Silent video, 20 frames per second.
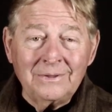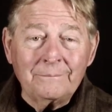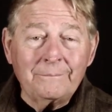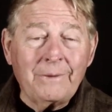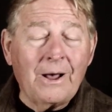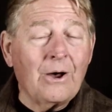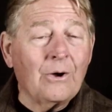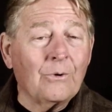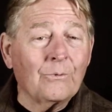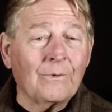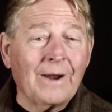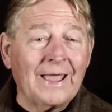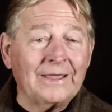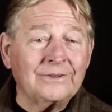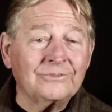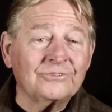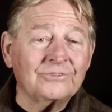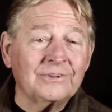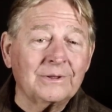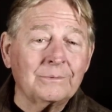Paul
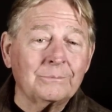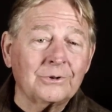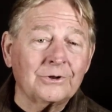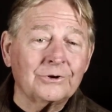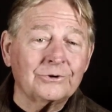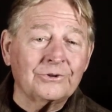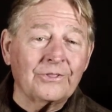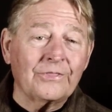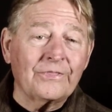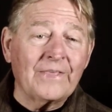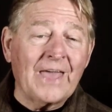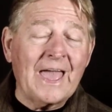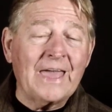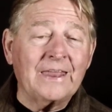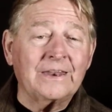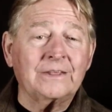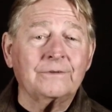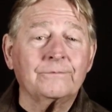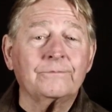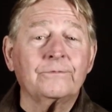writes similar to
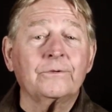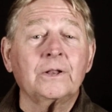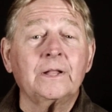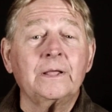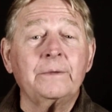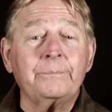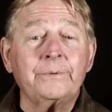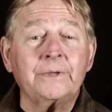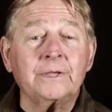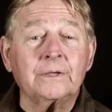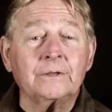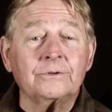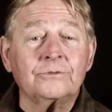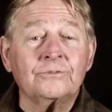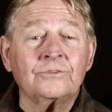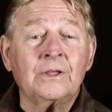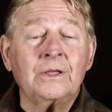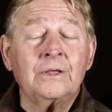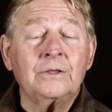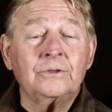that in
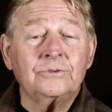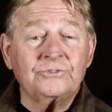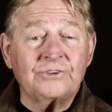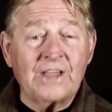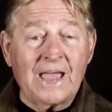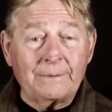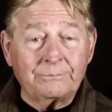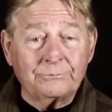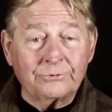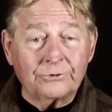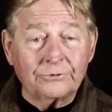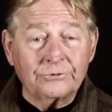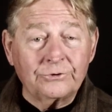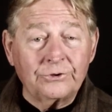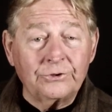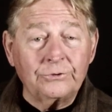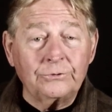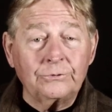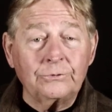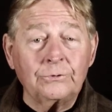Philippians chapter
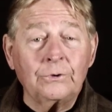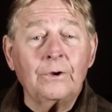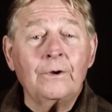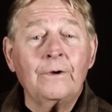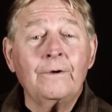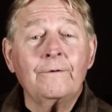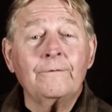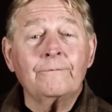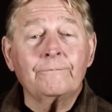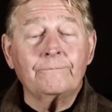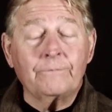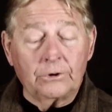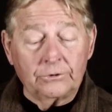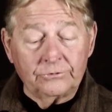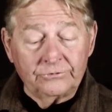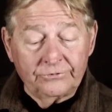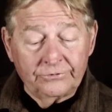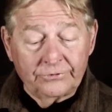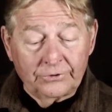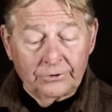2.
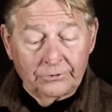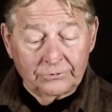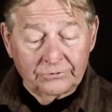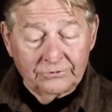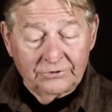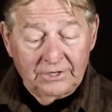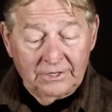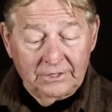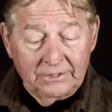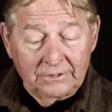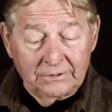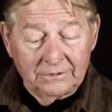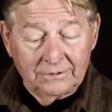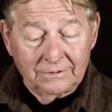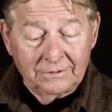Verse 13,